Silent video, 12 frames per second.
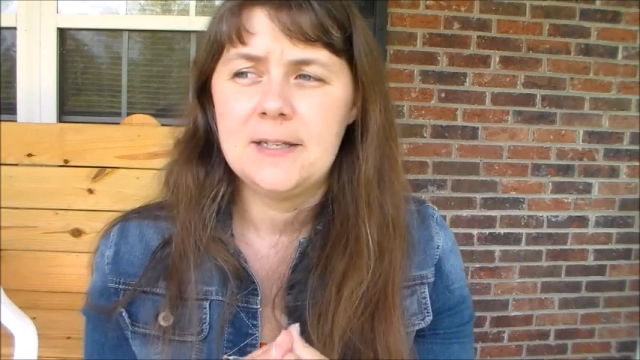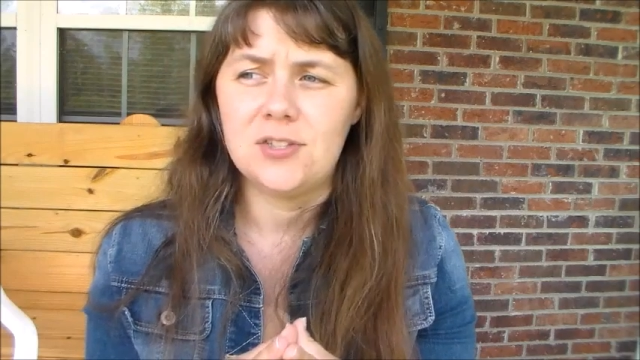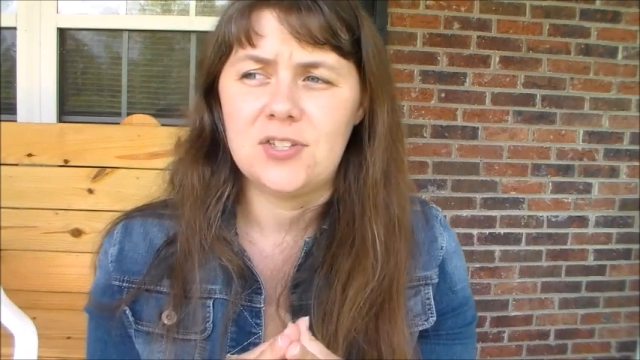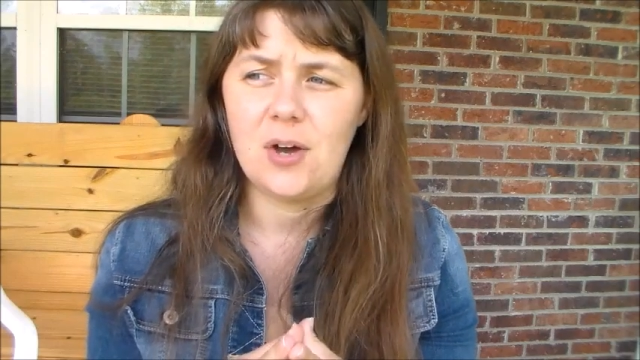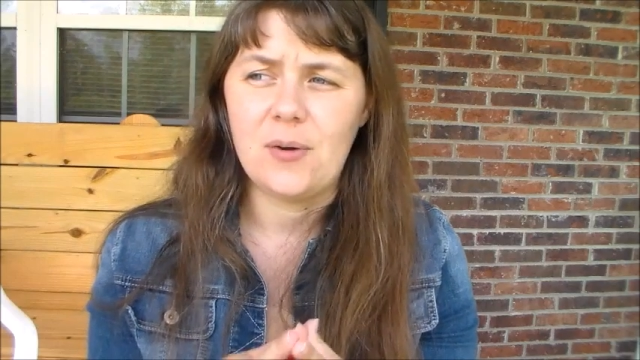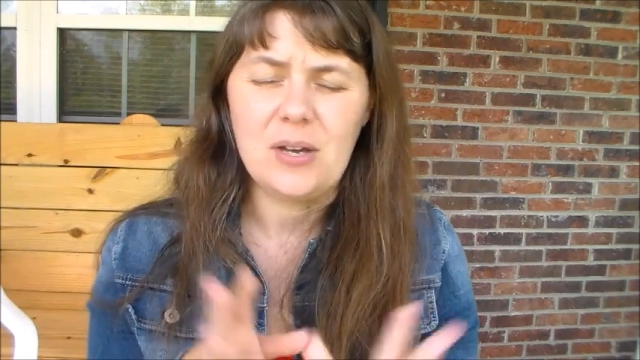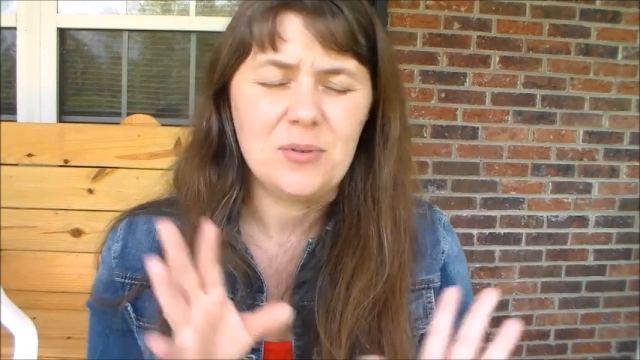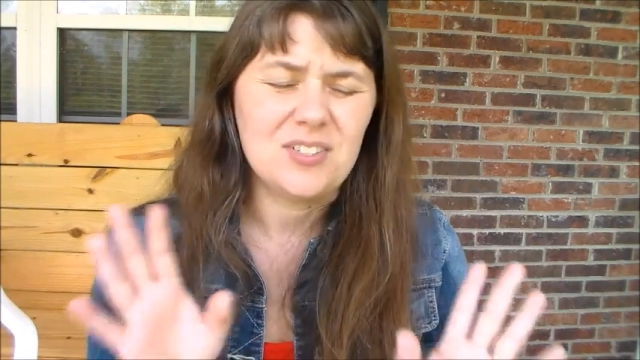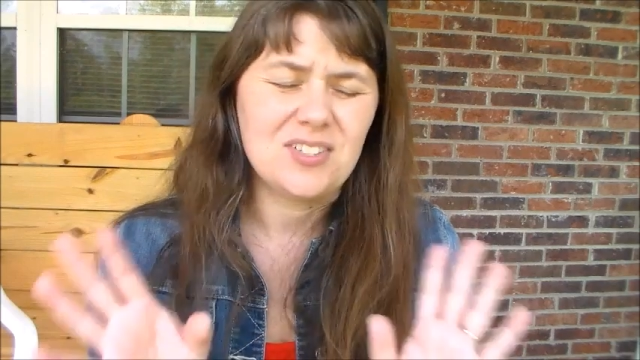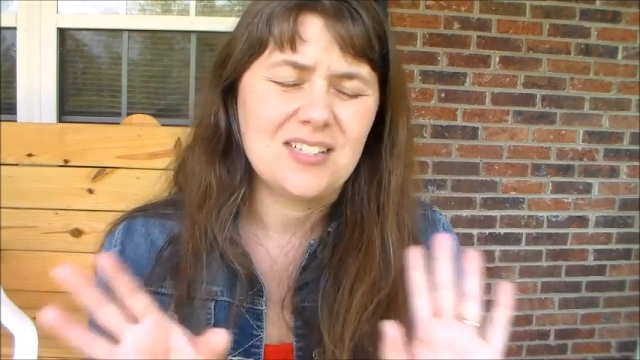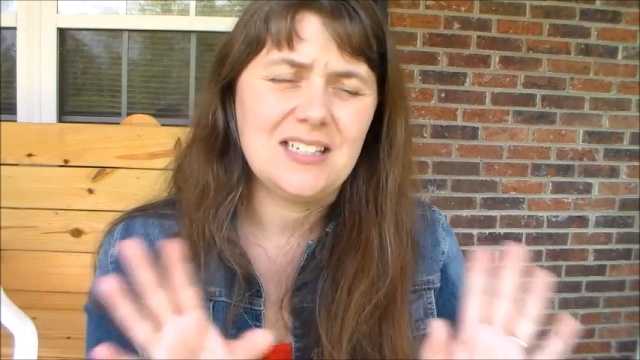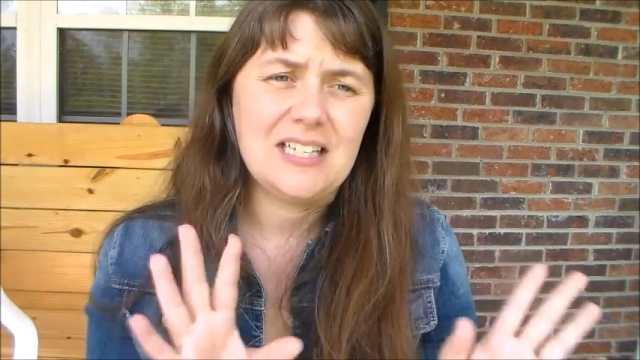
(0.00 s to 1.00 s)
So it
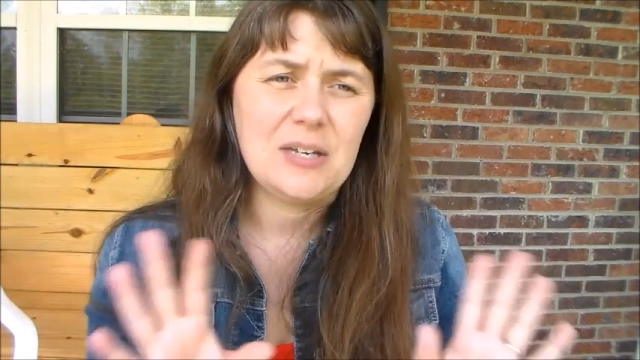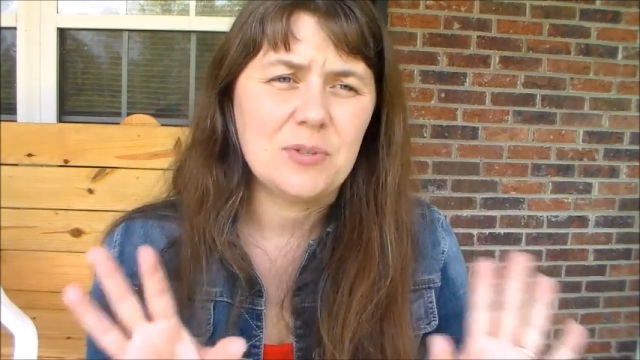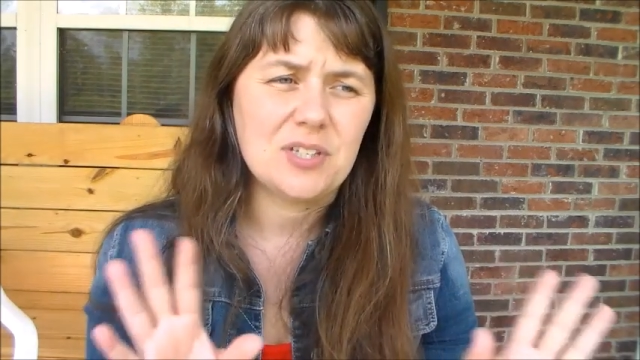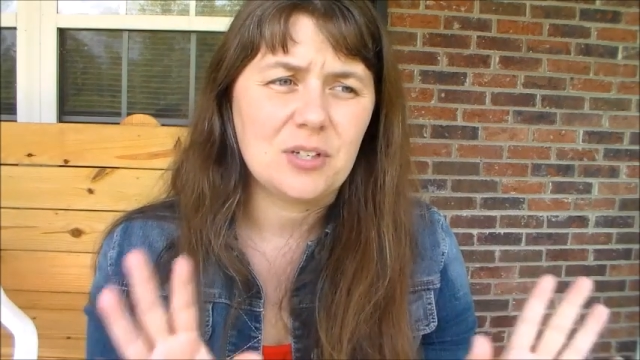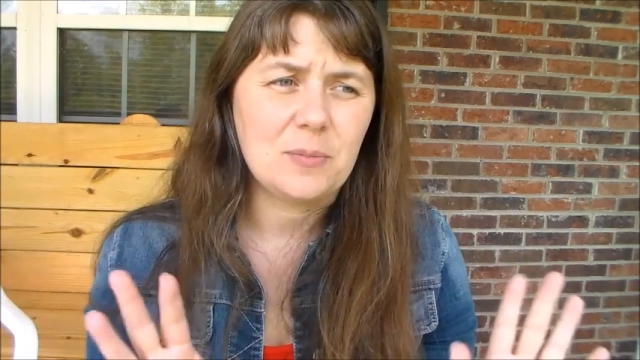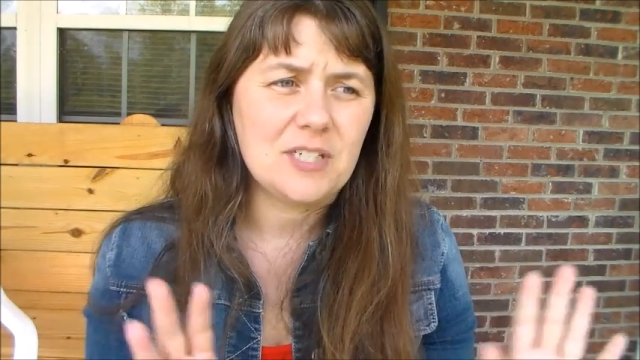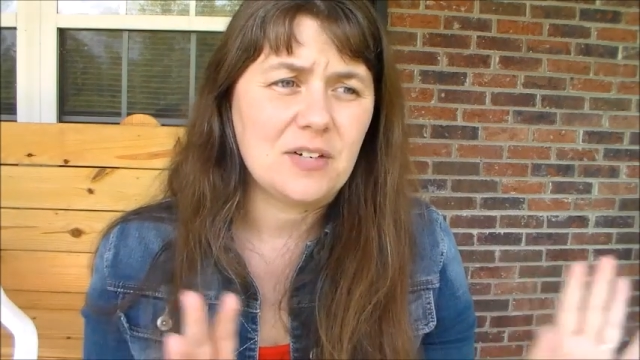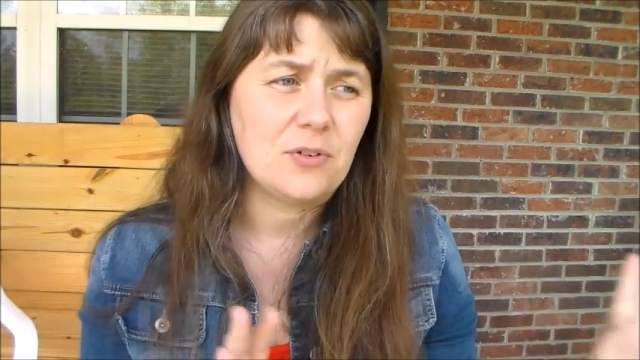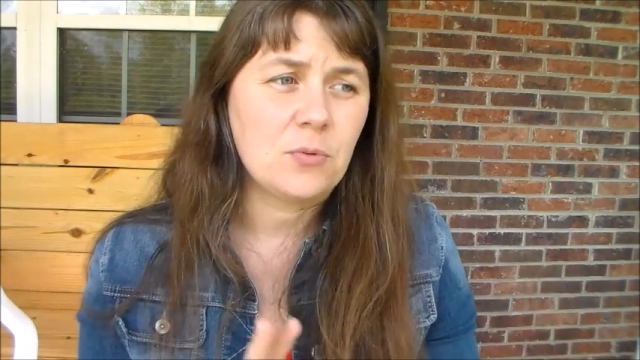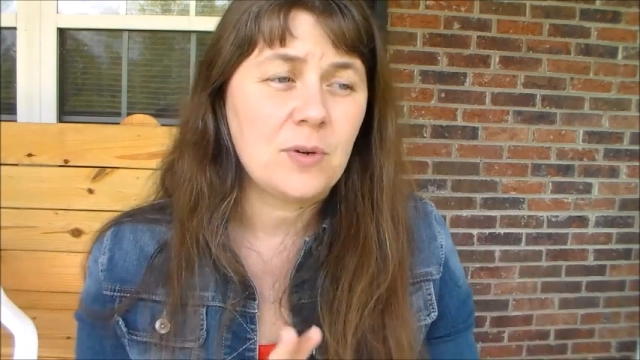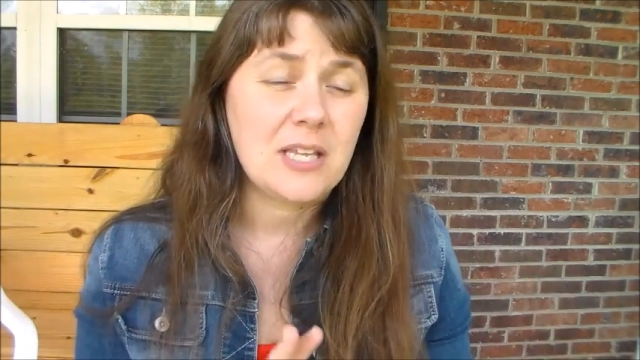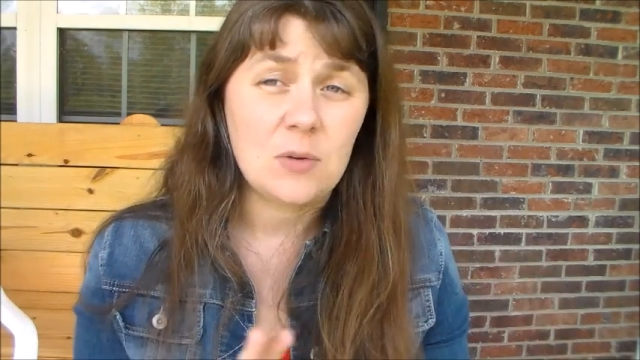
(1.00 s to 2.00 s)
was it was a little bit
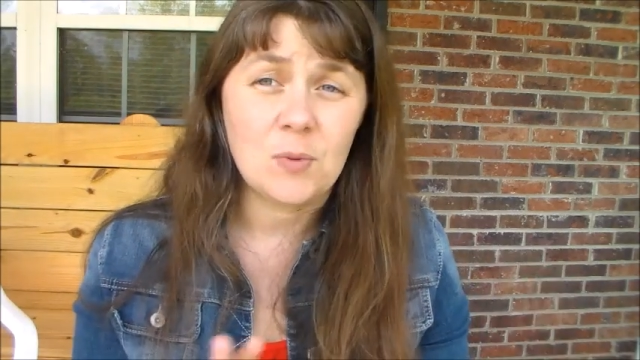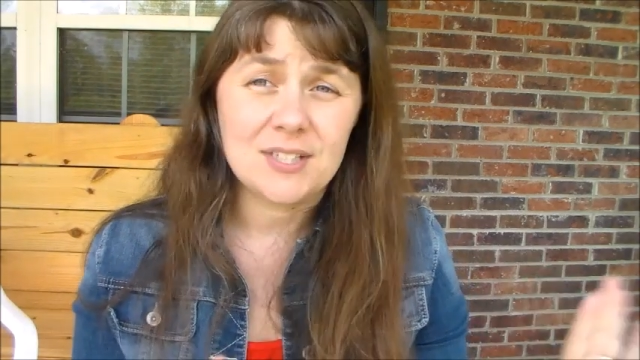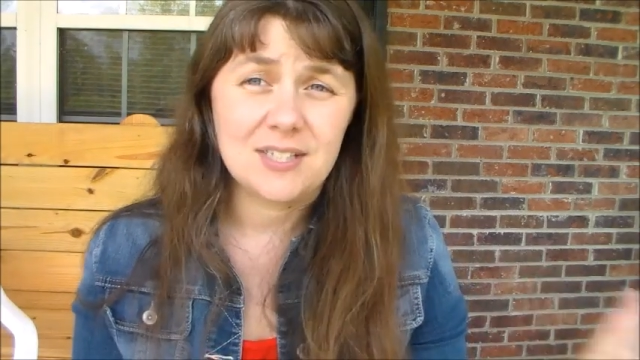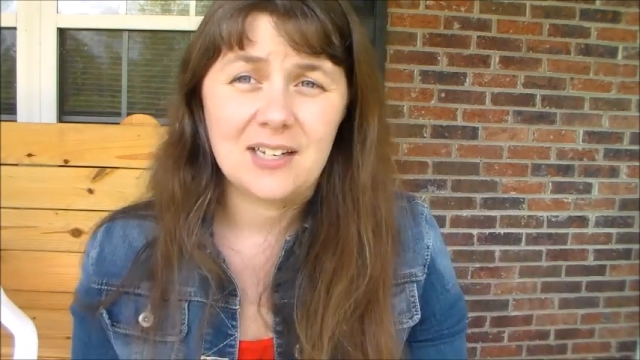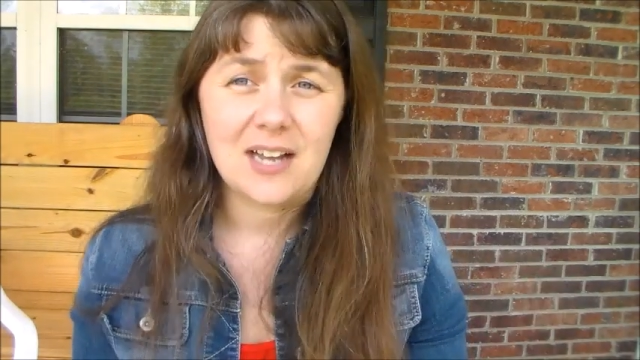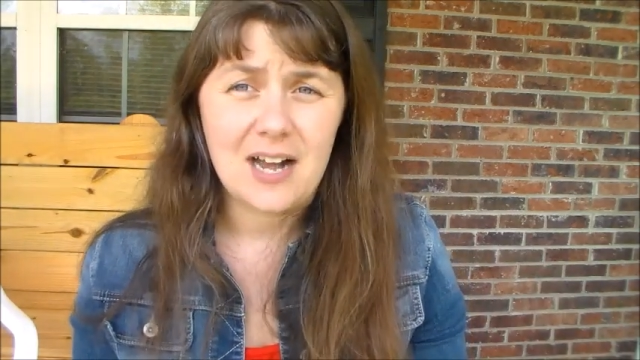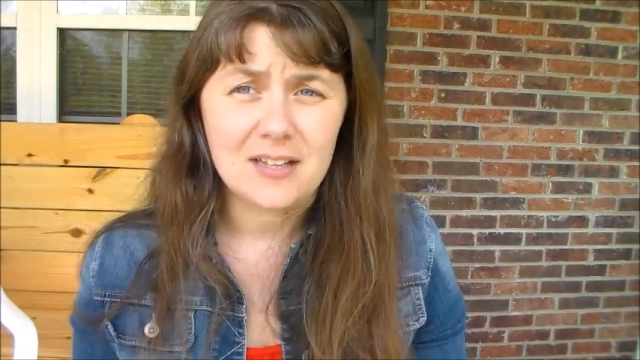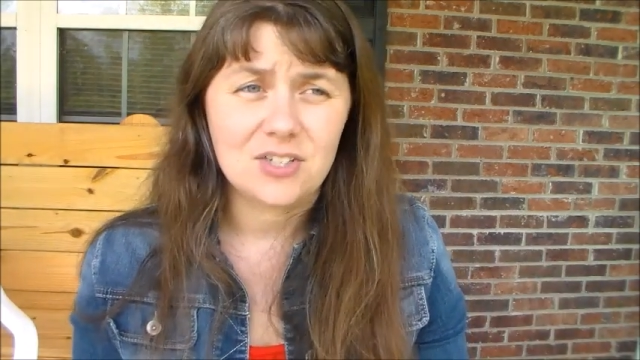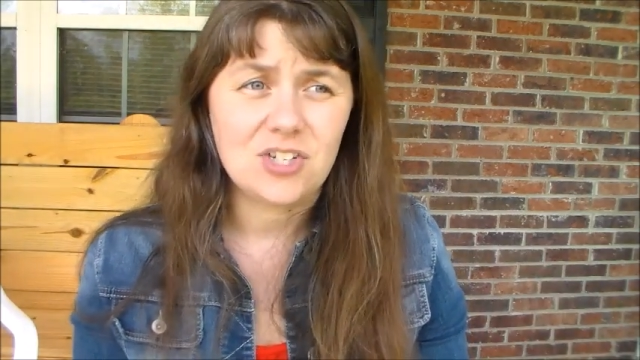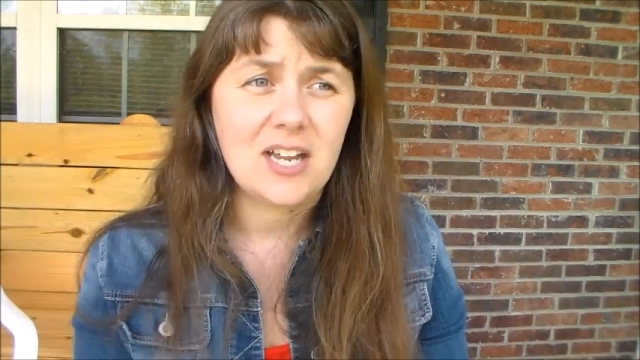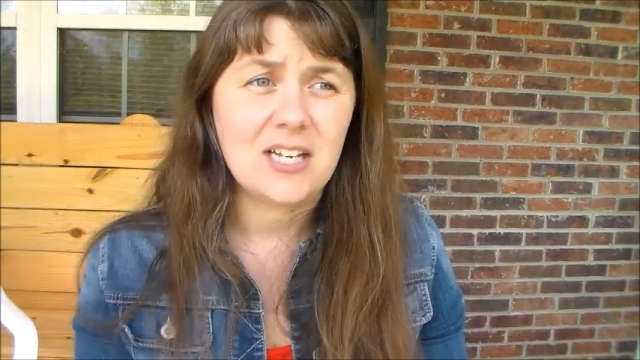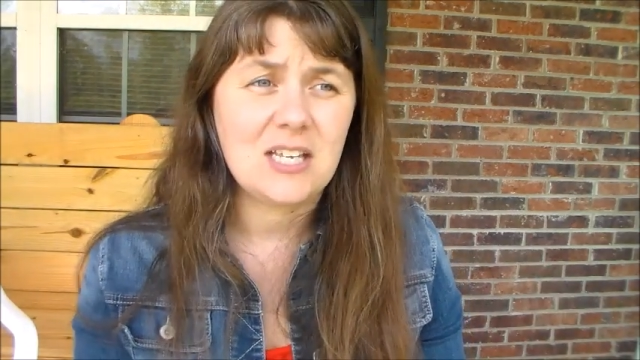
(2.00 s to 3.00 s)
different. Ricky wasn't in
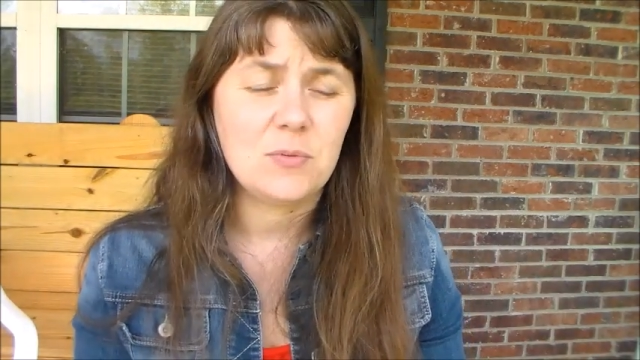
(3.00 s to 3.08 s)
college yet.